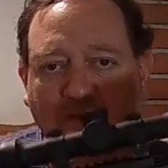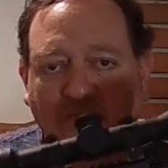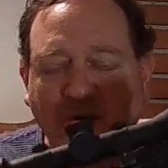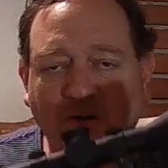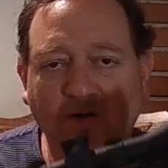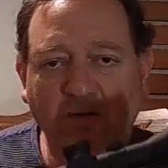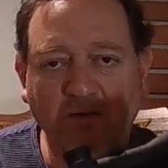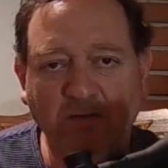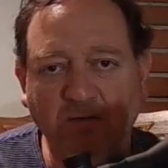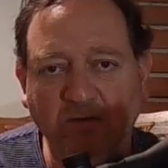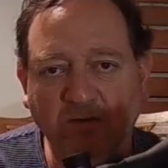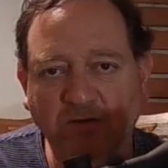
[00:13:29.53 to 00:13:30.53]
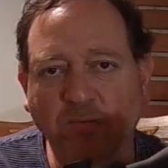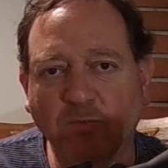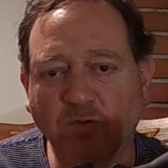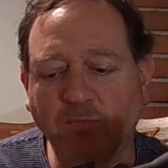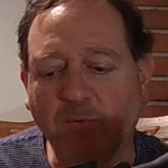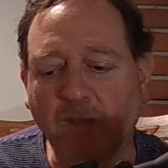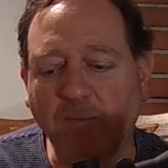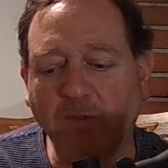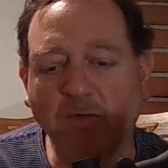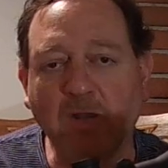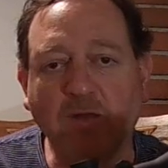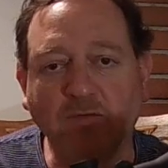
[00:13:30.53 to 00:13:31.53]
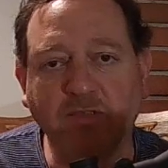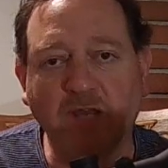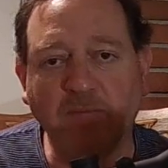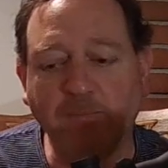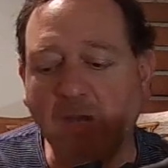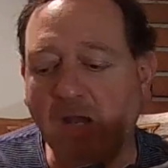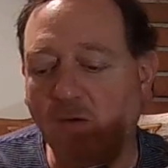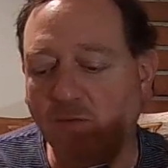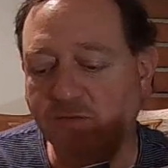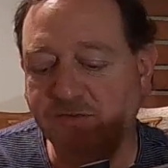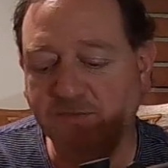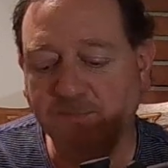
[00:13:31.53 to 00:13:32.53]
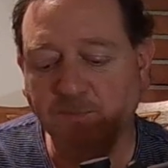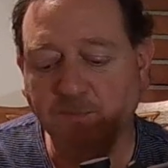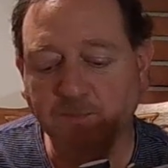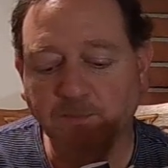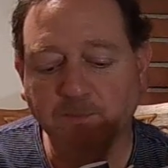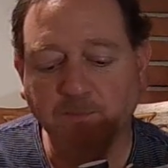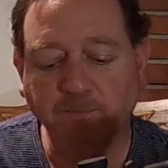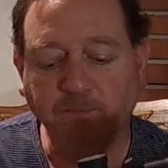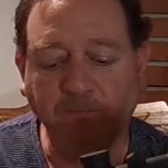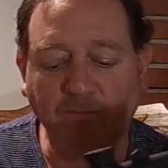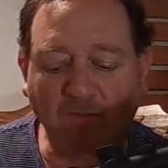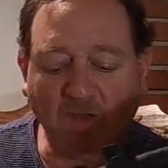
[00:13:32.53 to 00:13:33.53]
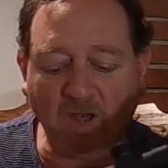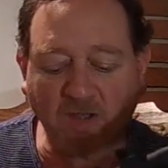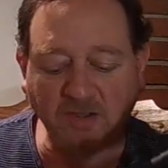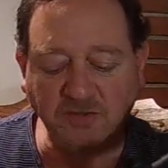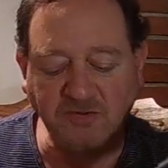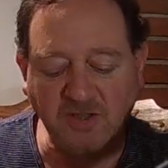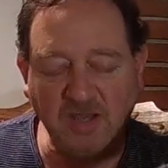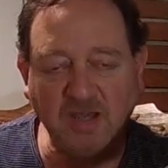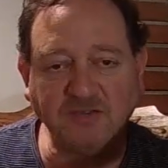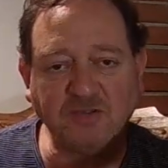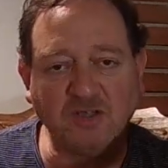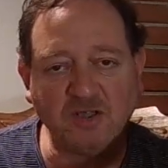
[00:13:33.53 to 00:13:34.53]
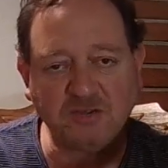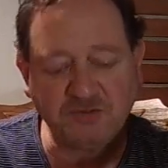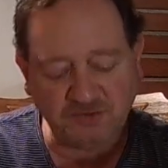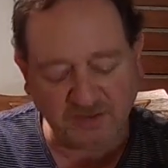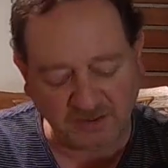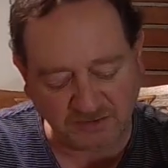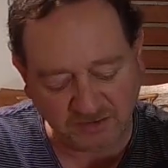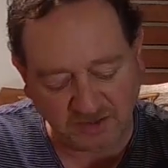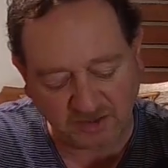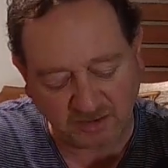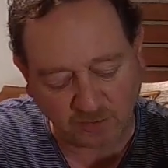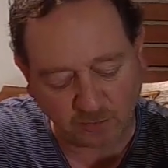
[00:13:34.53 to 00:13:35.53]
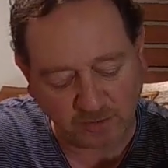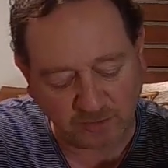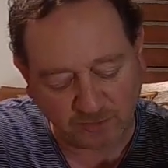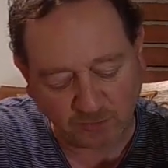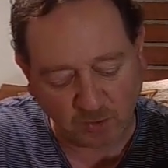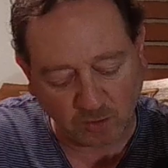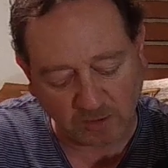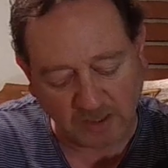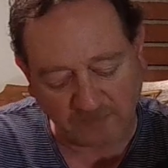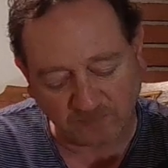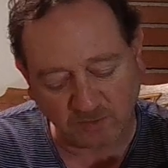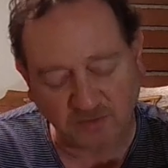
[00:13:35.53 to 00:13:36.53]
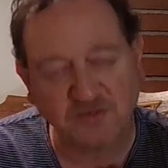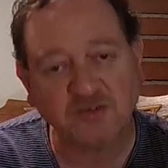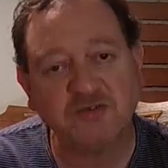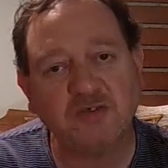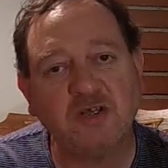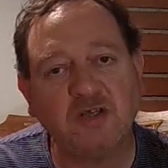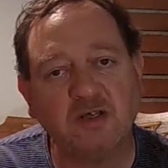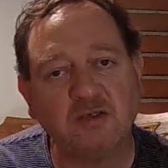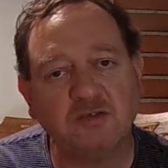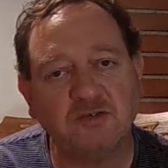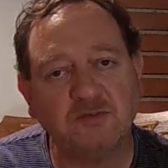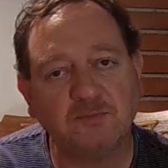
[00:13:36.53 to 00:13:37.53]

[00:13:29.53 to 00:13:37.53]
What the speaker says: you know, somewhere's probably around 10 pounds. This has a 60-degree throw lever. It's a Seekins